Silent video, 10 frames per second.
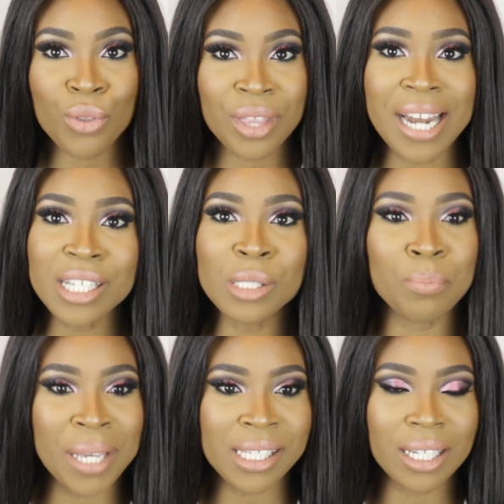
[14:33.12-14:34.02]
So that
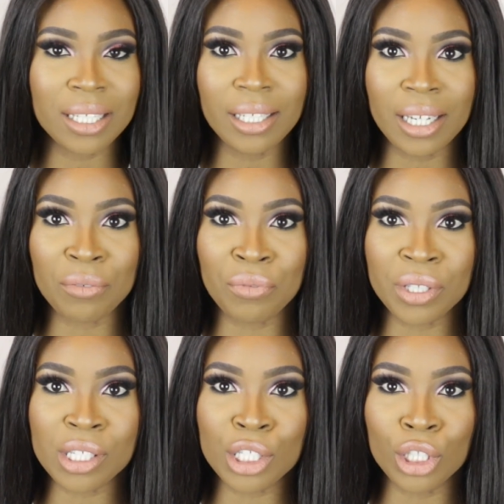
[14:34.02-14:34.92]
is basically it
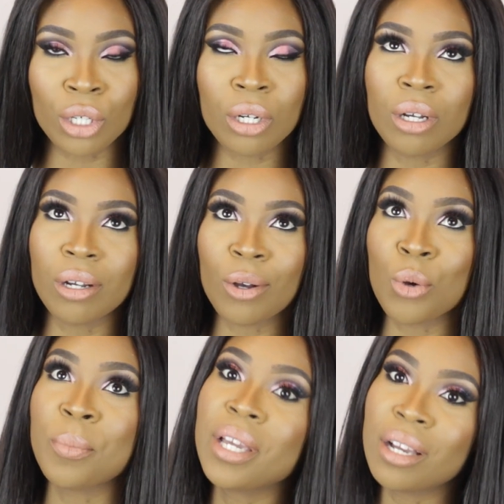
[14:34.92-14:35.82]
for this look.
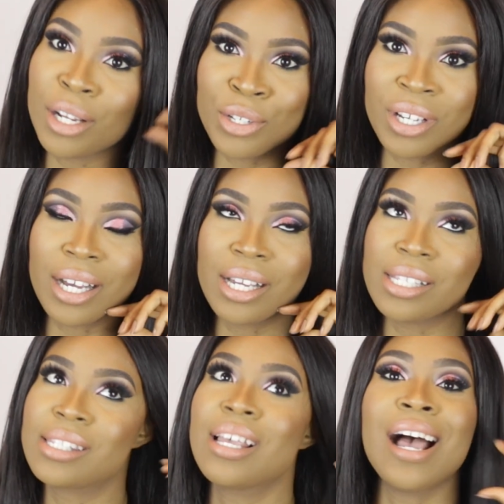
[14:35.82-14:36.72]
Oh my god, you
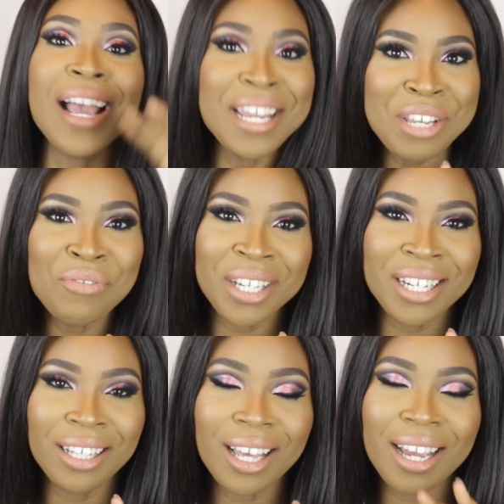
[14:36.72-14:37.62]
guys, I ain't even
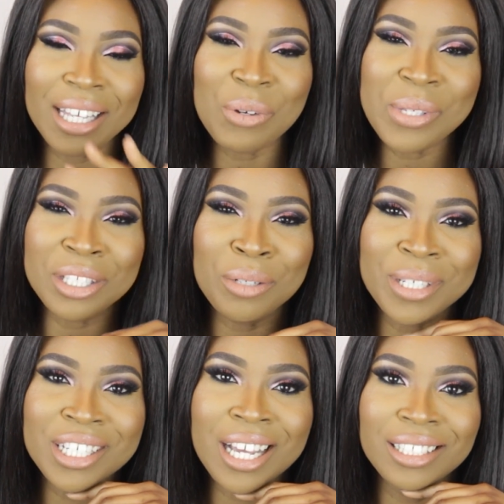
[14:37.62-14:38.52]
gonna lie, that was a little
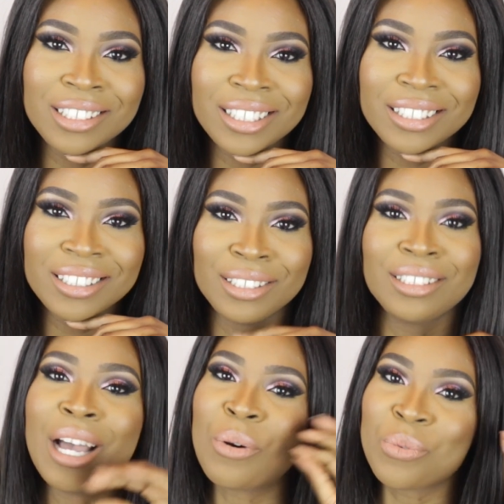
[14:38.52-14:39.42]
bit challenging.
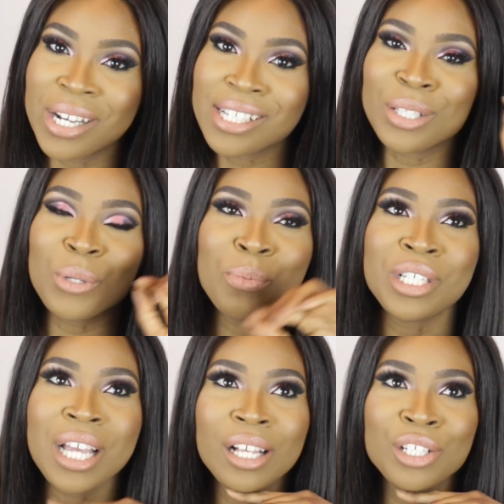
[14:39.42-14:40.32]
That was a little
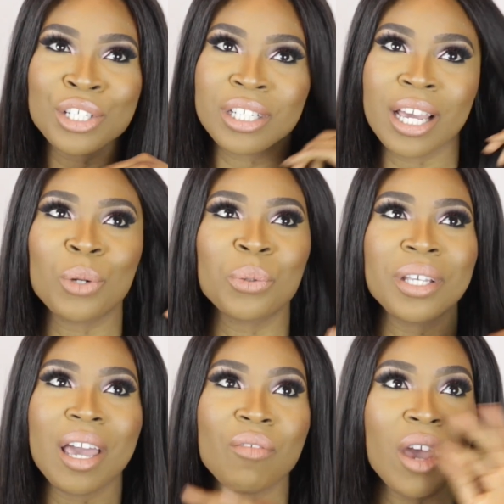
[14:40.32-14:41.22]
bit challenging. I don't
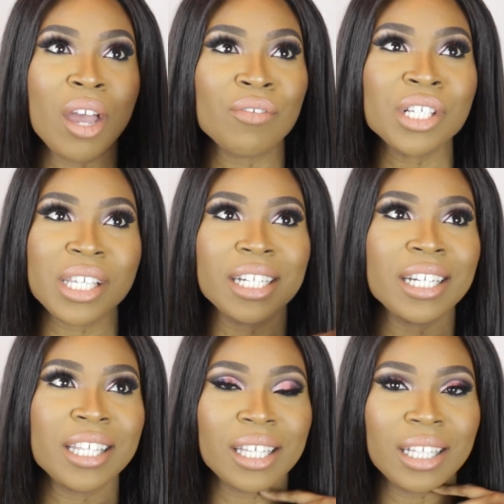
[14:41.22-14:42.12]
think I've ever done
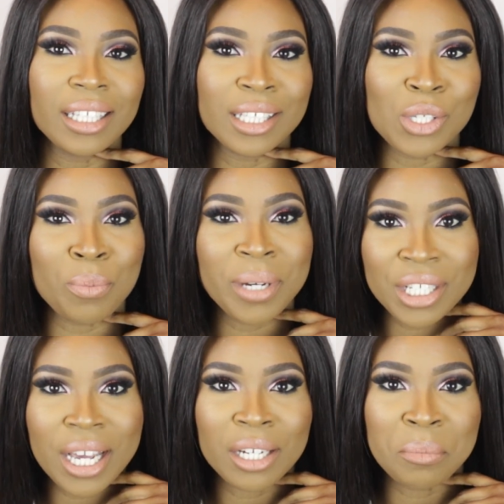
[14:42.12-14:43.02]
anything like this on my
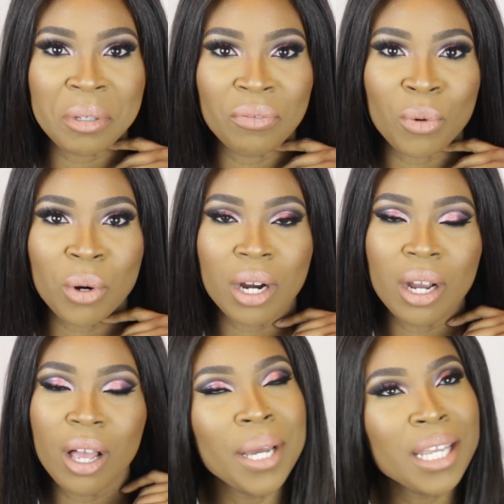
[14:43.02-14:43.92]
channel
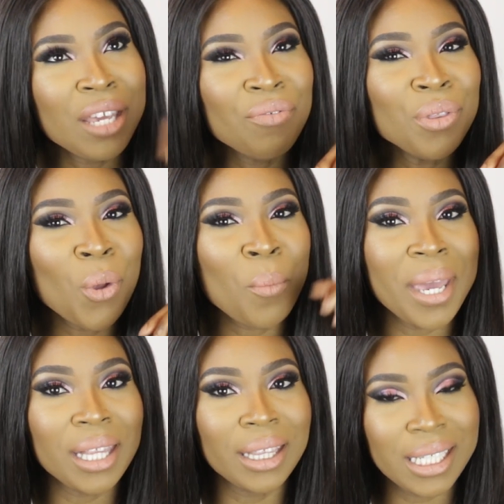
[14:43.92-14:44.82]
before. But even though
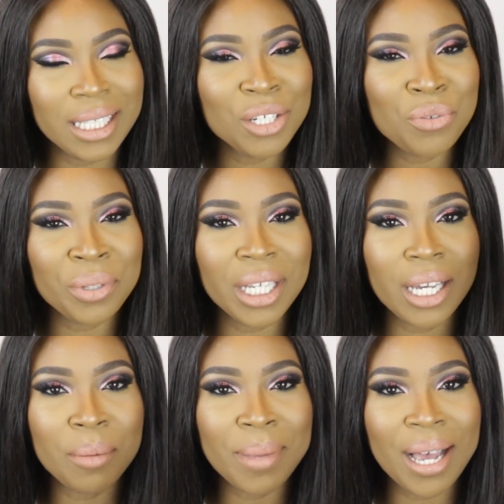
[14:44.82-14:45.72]
my lid didn't really
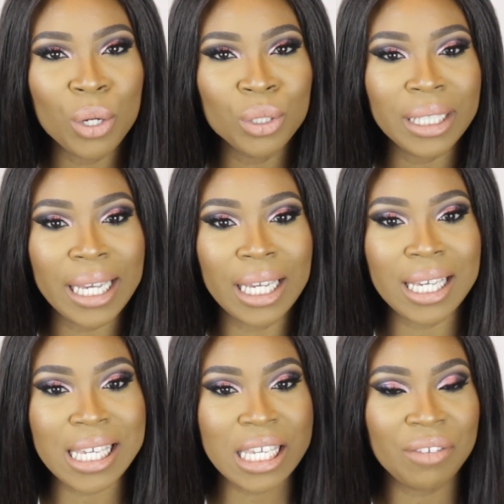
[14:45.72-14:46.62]
come out
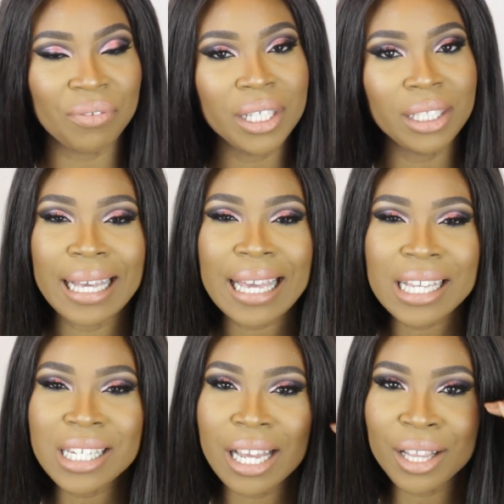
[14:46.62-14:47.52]
like even, like I
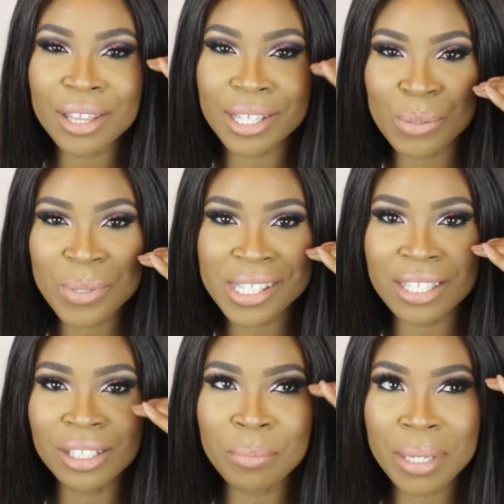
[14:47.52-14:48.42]
can tell this one is
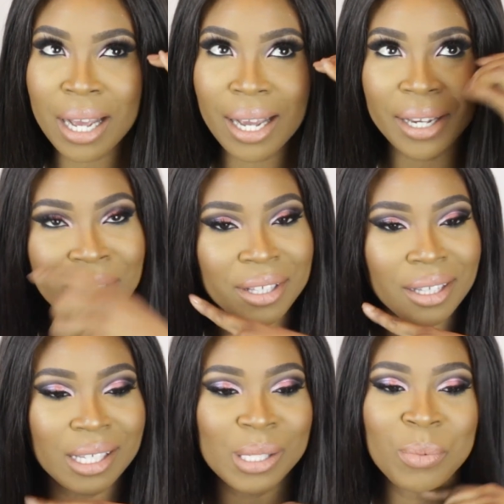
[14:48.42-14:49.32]
a little bit higher
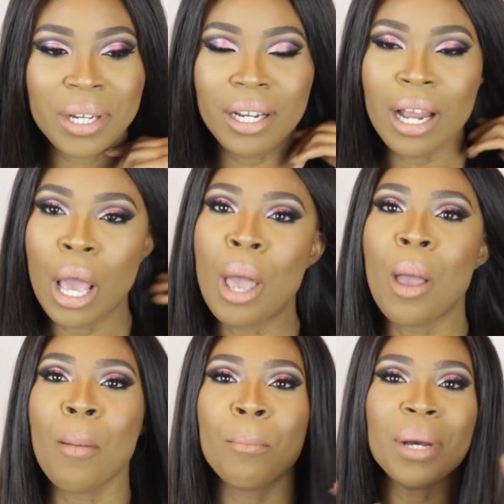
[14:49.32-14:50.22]
than this one.
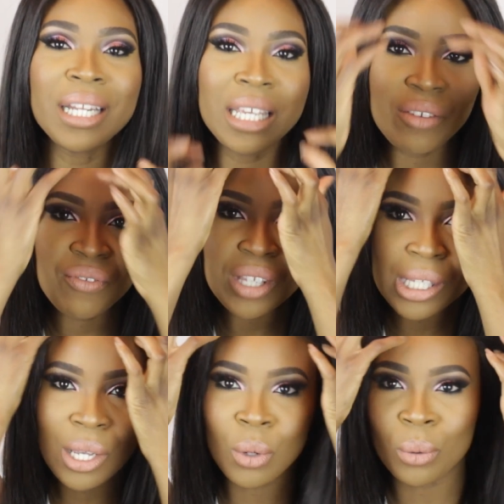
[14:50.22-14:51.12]
But even
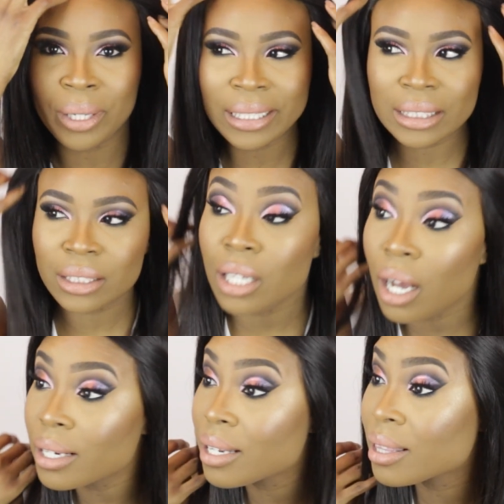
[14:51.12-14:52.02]
so, it's
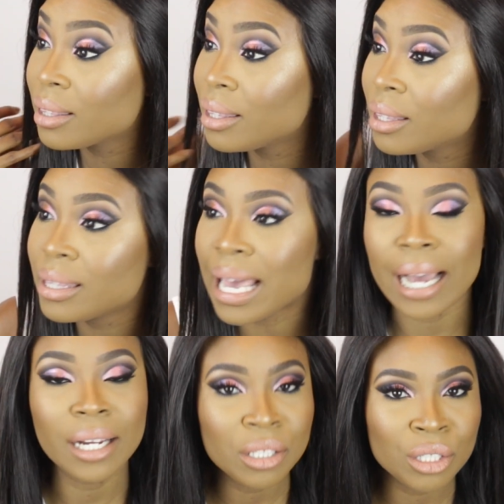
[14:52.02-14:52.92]
not
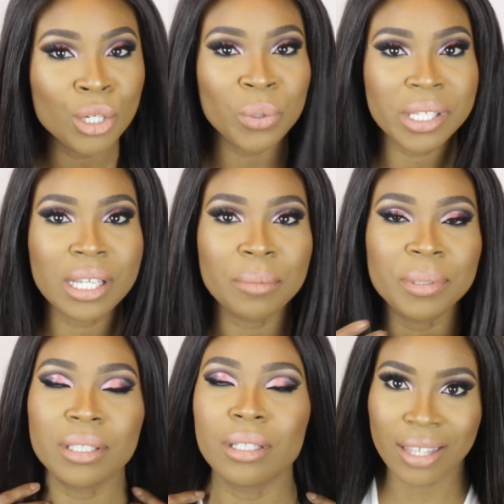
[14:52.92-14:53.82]
that
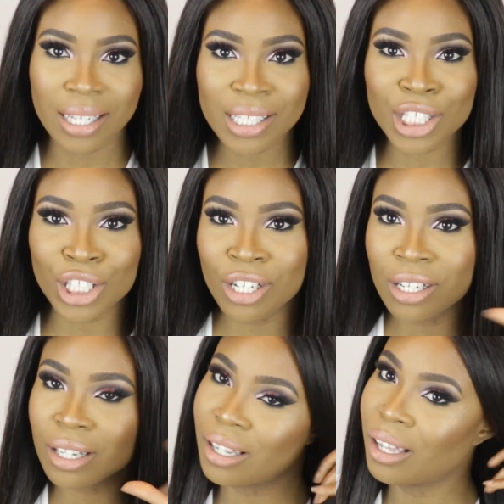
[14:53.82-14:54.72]
noticeable. This
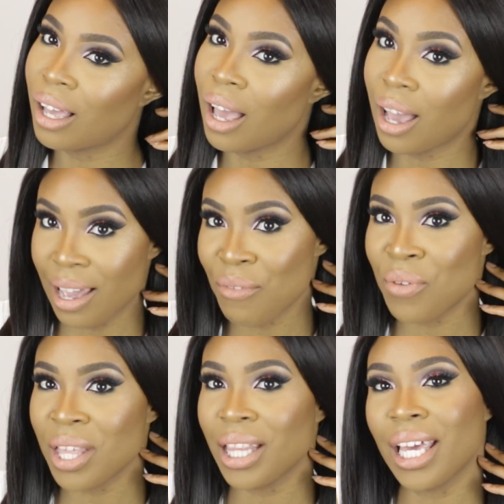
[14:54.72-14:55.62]
look, I
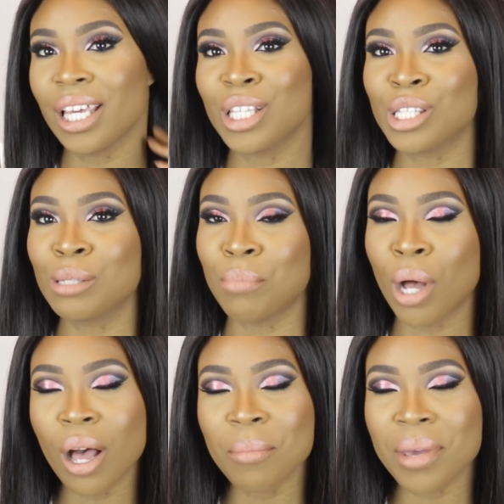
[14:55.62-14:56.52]
feel like it's
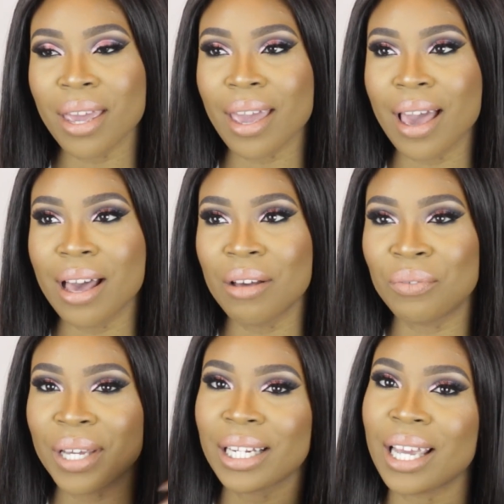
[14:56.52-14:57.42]
bomb
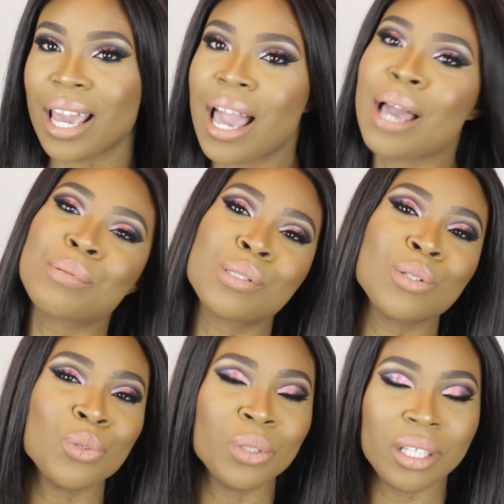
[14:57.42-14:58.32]
AF and I
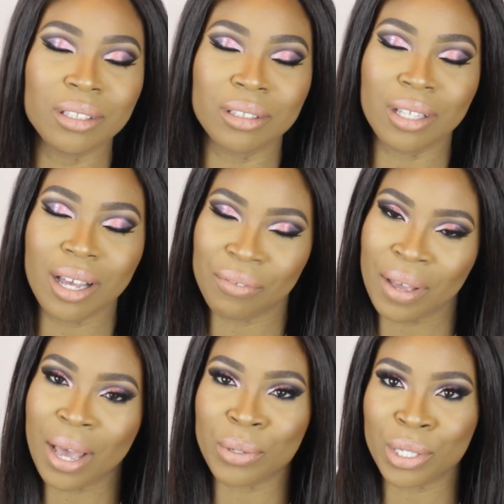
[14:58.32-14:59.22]
absolutely
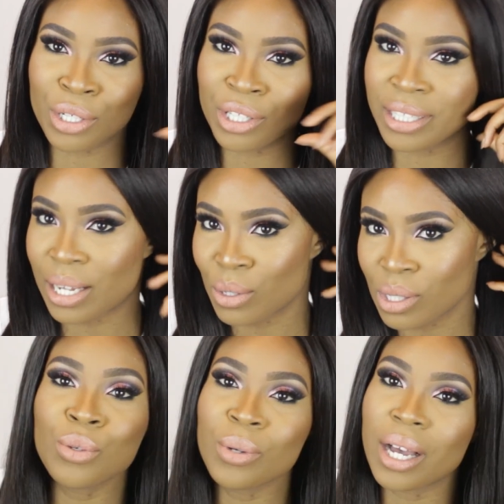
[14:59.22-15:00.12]
love how it turned
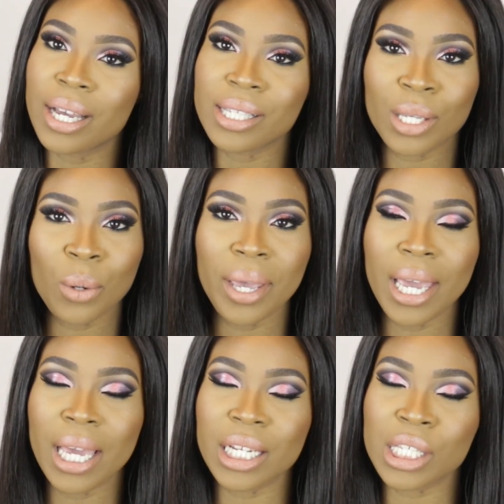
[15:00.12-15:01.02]
out. You guys, go
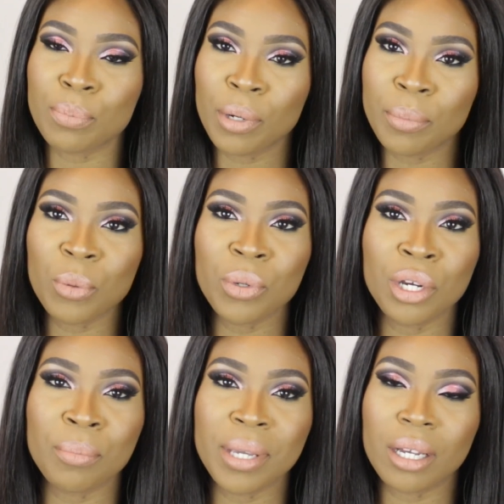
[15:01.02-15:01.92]
ahead, experiment with
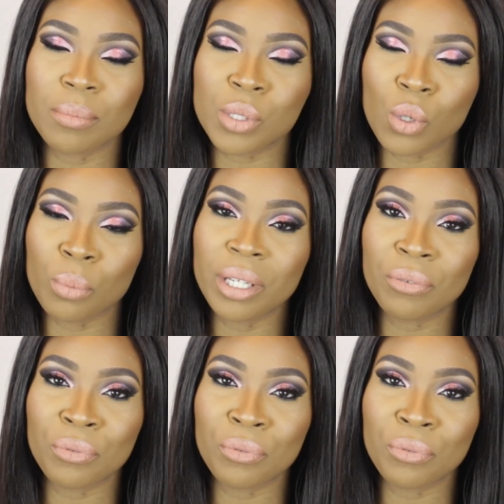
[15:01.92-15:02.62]
your makeup. Don't be